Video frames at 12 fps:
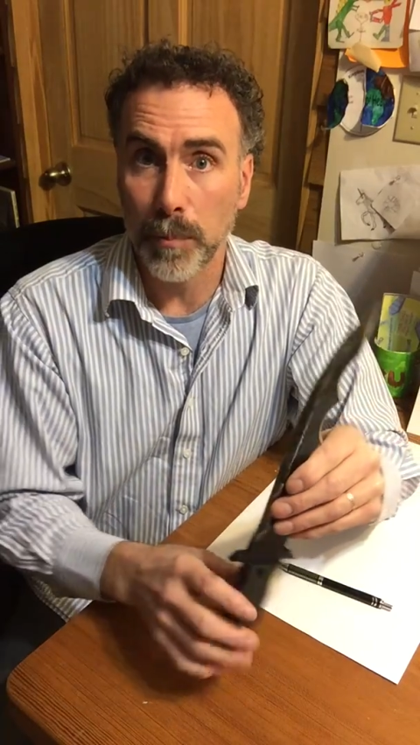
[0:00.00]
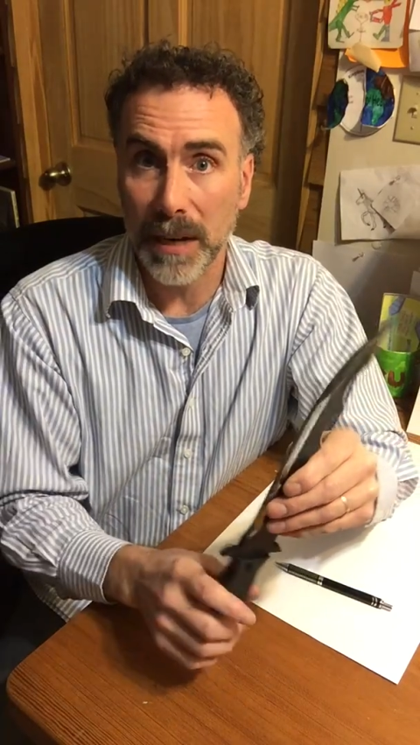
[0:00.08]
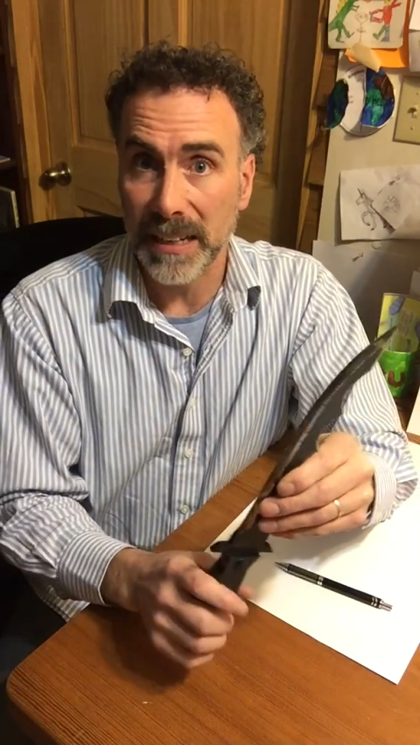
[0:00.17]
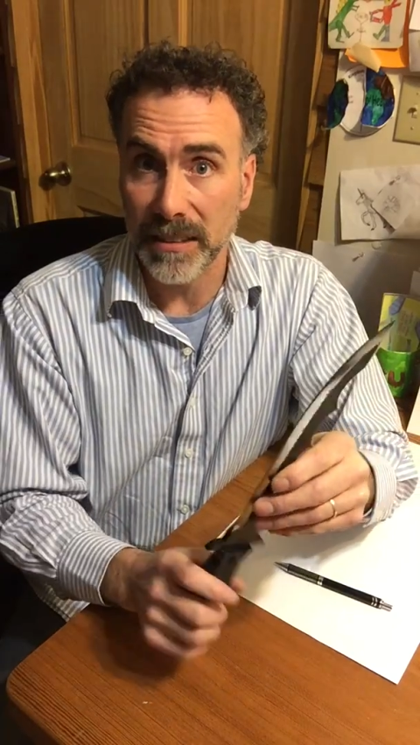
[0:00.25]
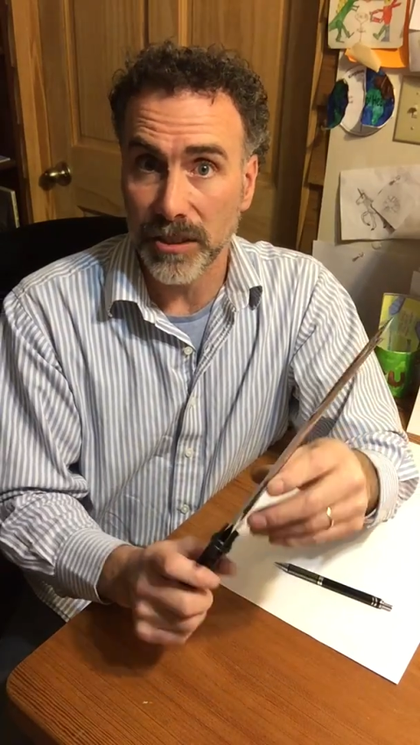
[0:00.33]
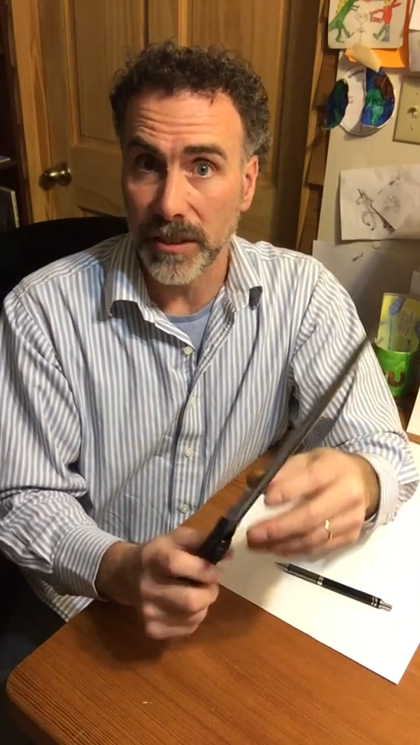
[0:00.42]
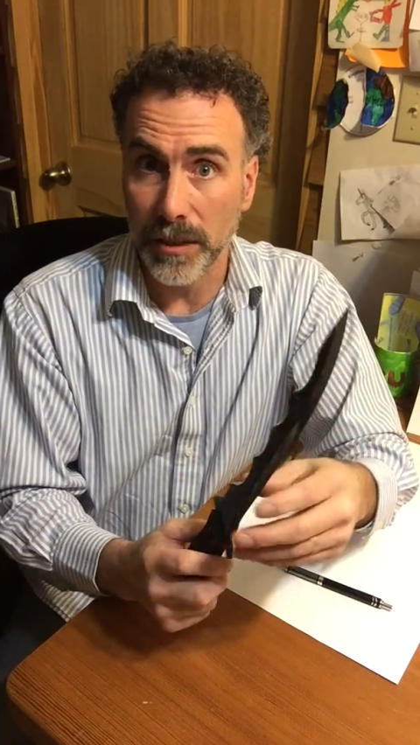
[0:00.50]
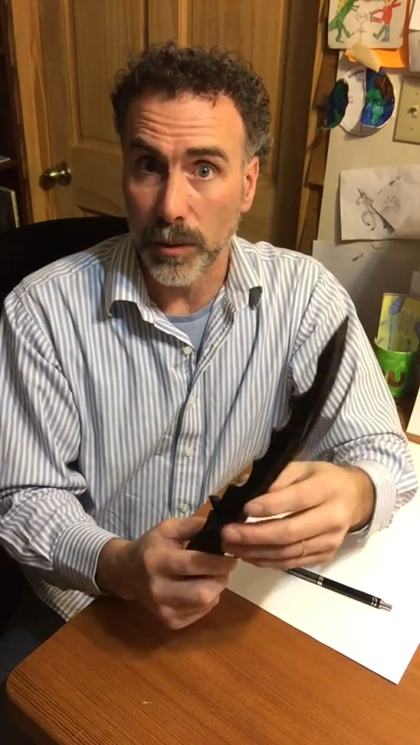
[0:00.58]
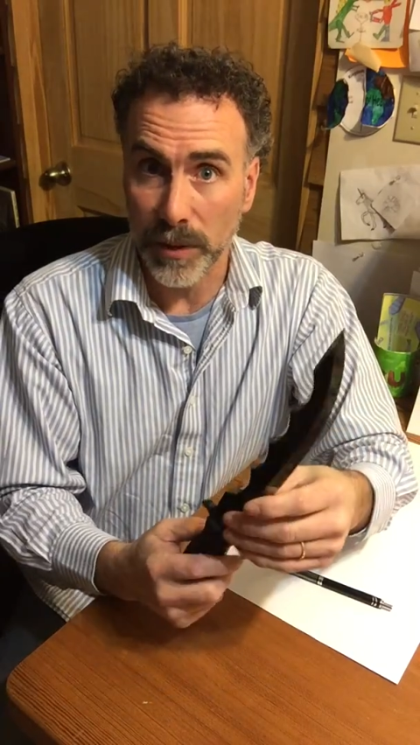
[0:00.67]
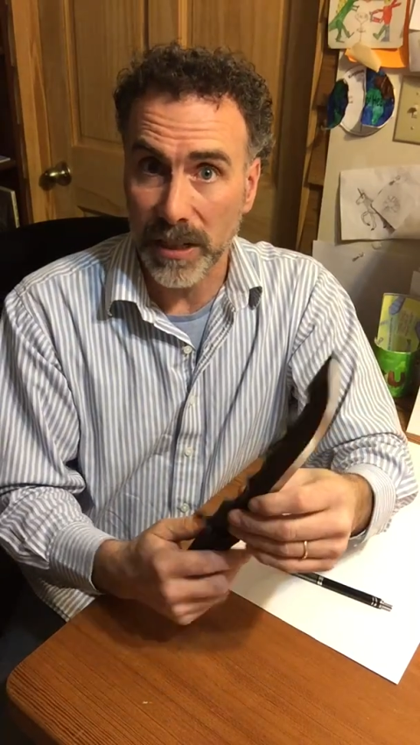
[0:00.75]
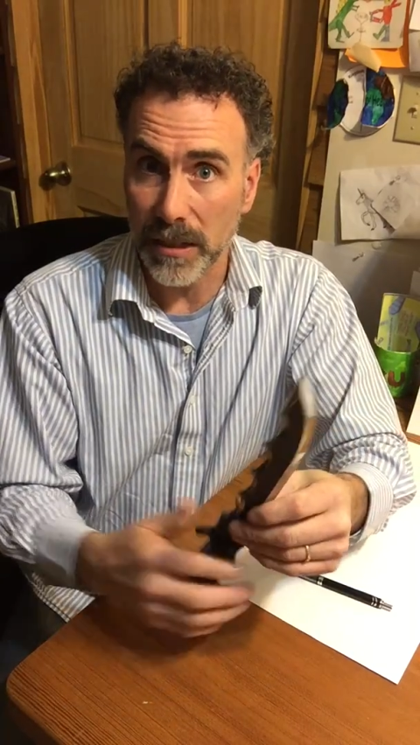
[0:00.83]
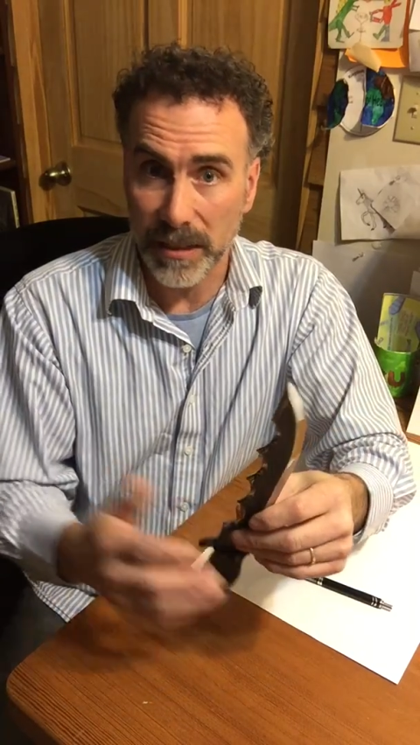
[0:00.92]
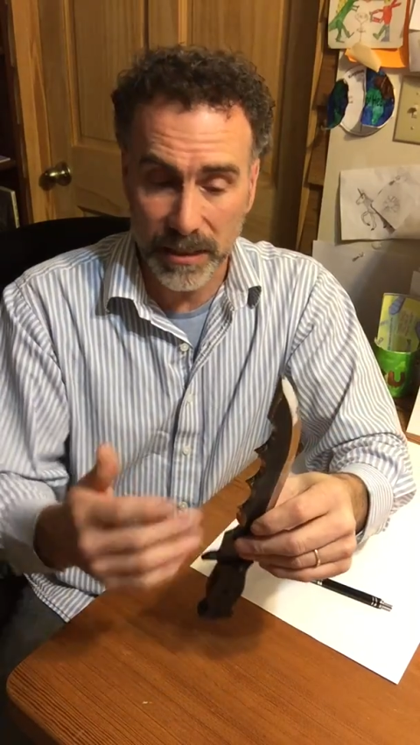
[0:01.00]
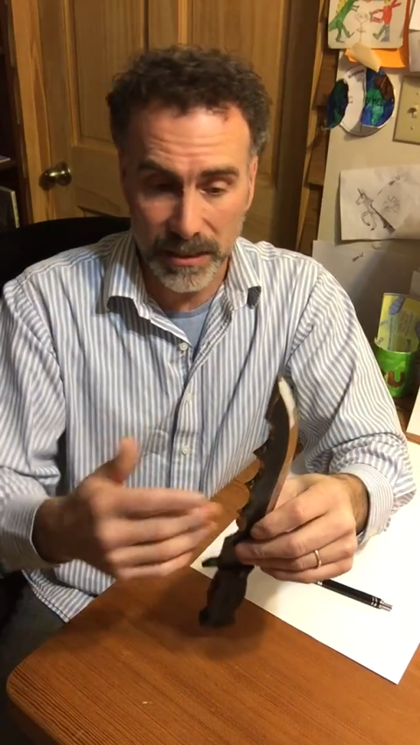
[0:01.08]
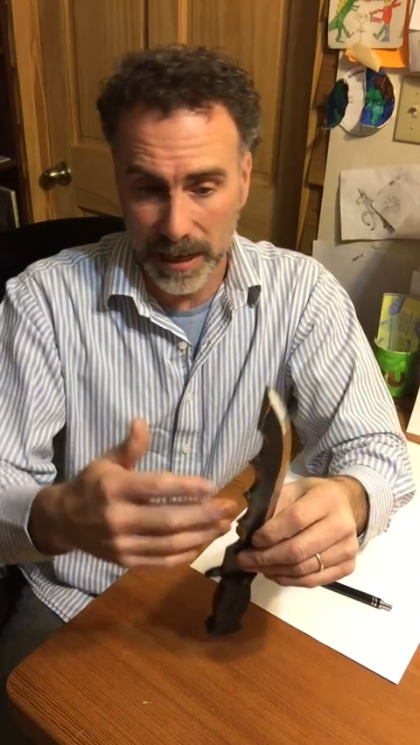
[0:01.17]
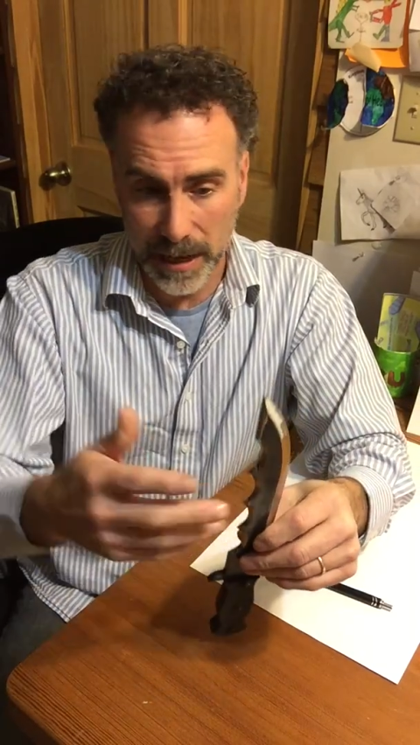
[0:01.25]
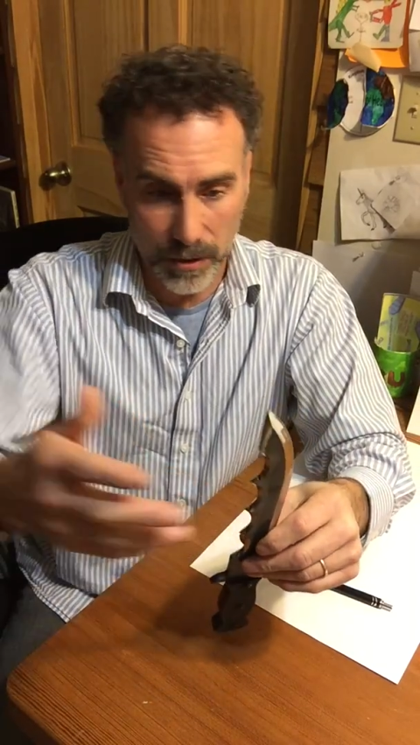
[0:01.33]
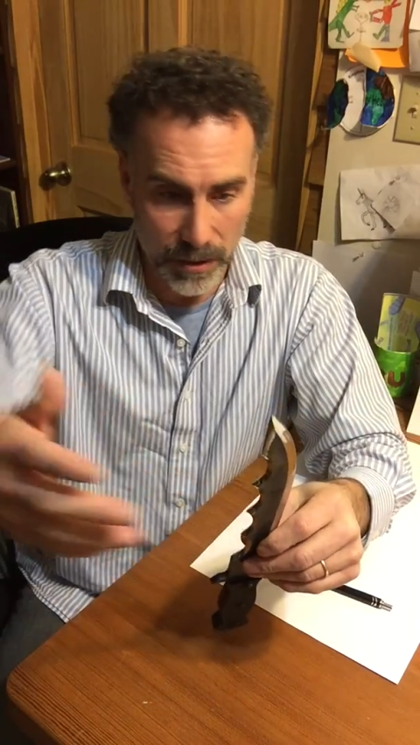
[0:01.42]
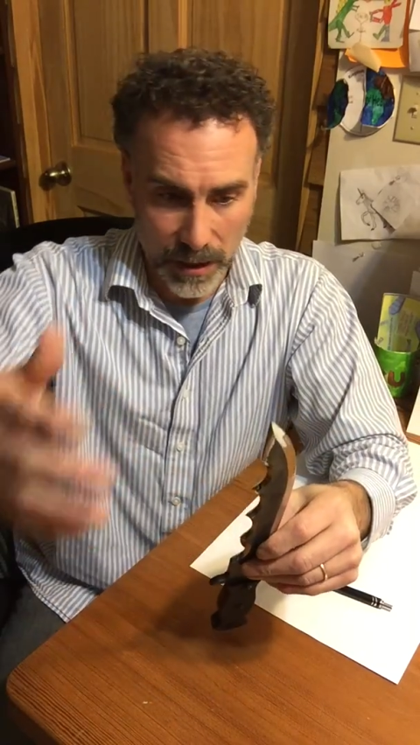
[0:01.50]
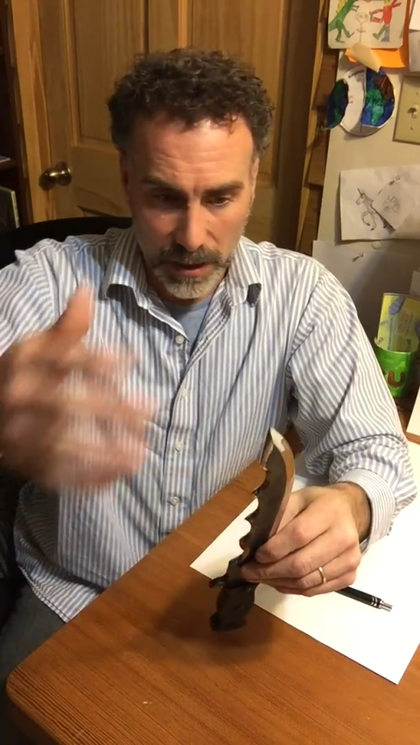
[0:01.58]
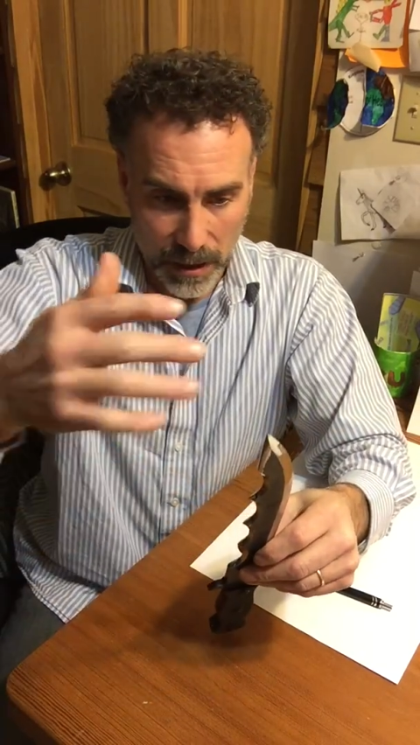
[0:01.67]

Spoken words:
plate steel. We cut this out,